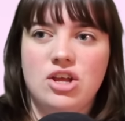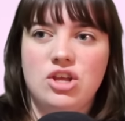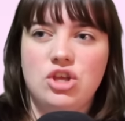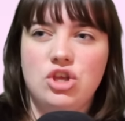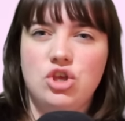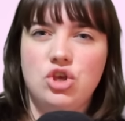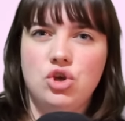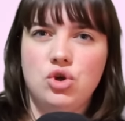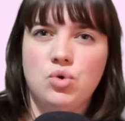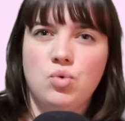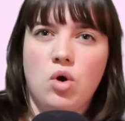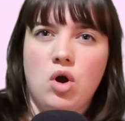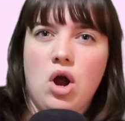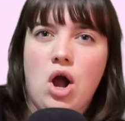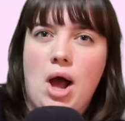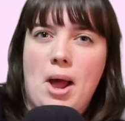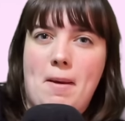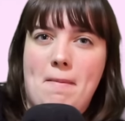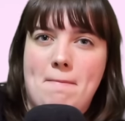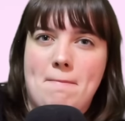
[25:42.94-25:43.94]
you are
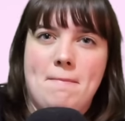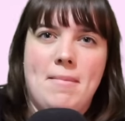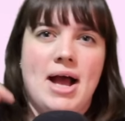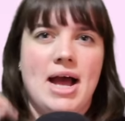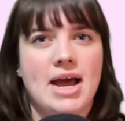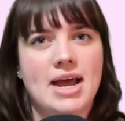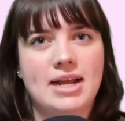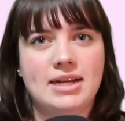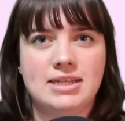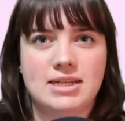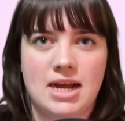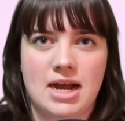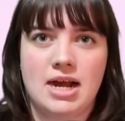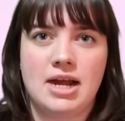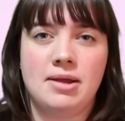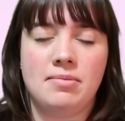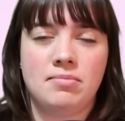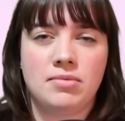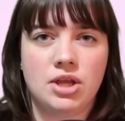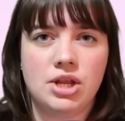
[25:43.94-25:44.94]
on my
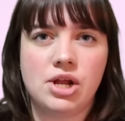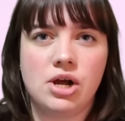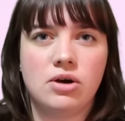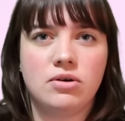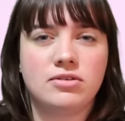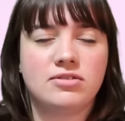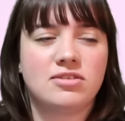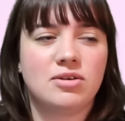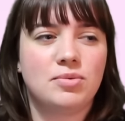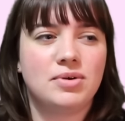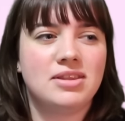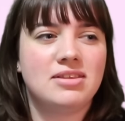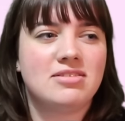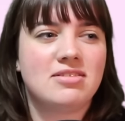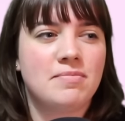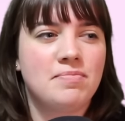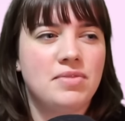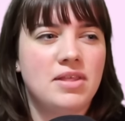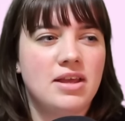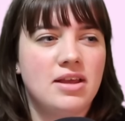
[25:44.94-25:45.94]
time, you know? So when
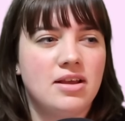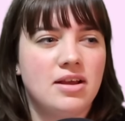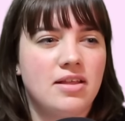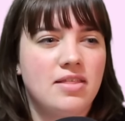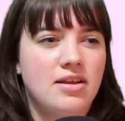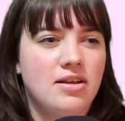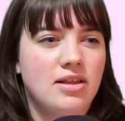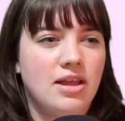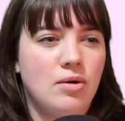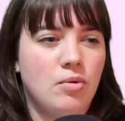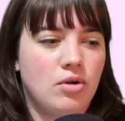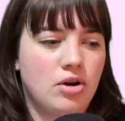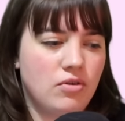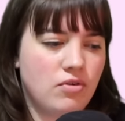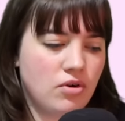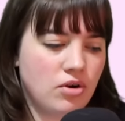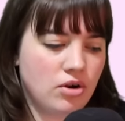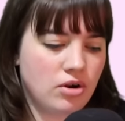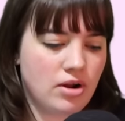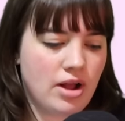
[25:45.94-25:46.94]
something, I think like one of
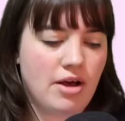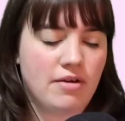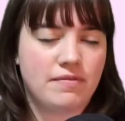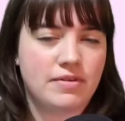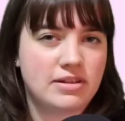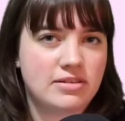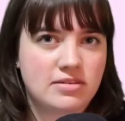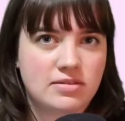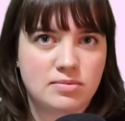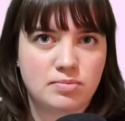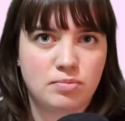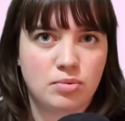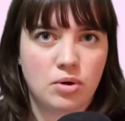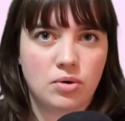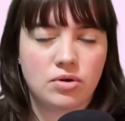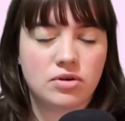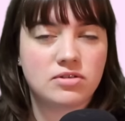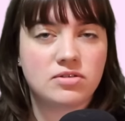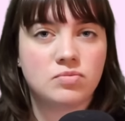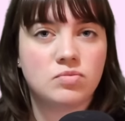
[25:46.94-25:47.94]
her outfits
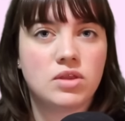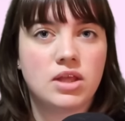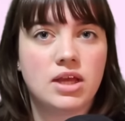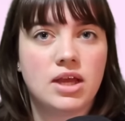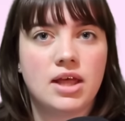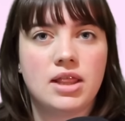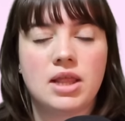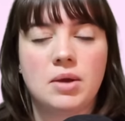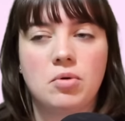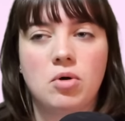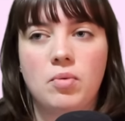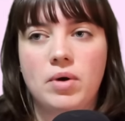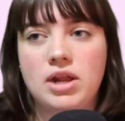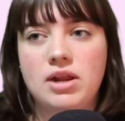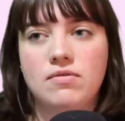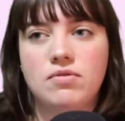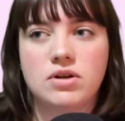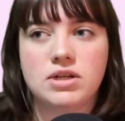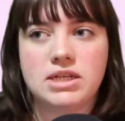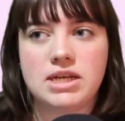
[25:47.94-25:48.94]
broke or something, and they were
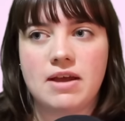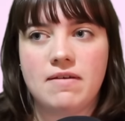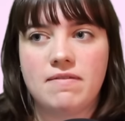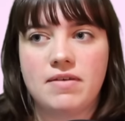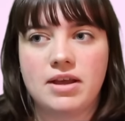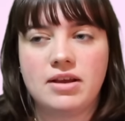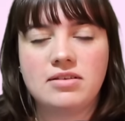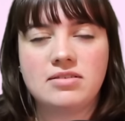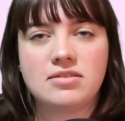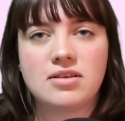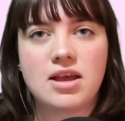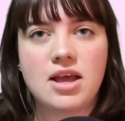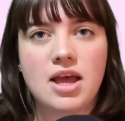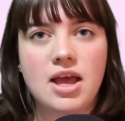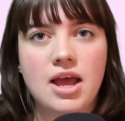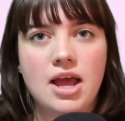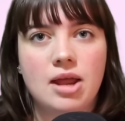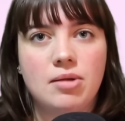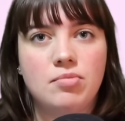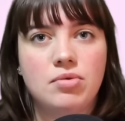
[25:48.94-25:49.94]
waiting for it to get fixed,
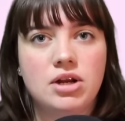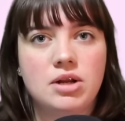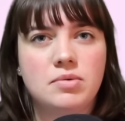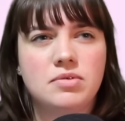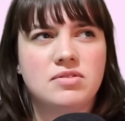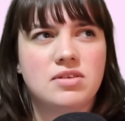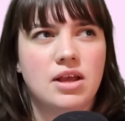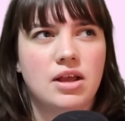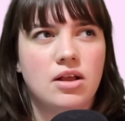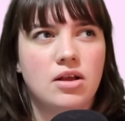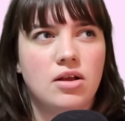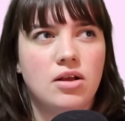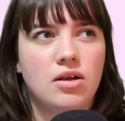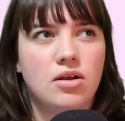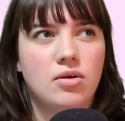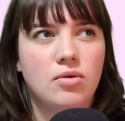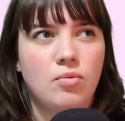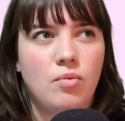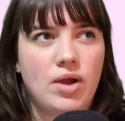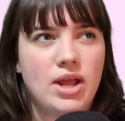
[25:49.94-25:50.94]
and Britney was like
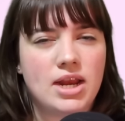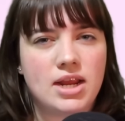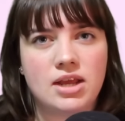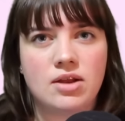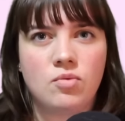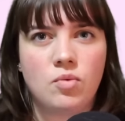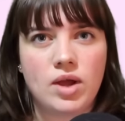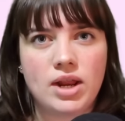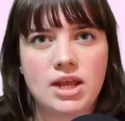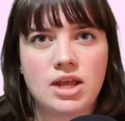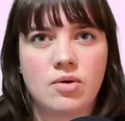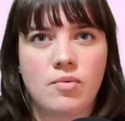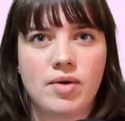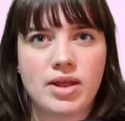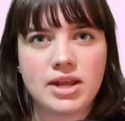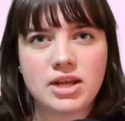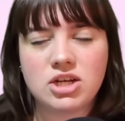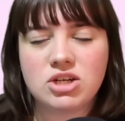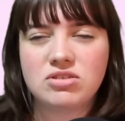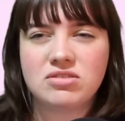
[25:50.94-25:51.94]
waiting and waiting and
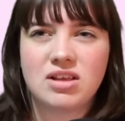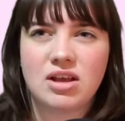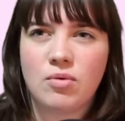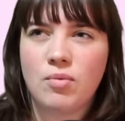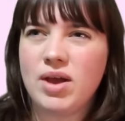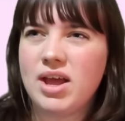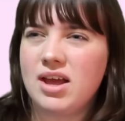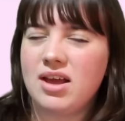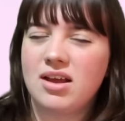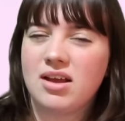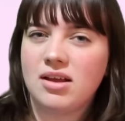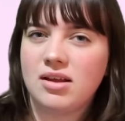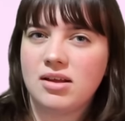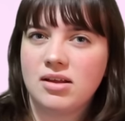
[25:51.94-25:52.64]
waiting, and she's like, wait.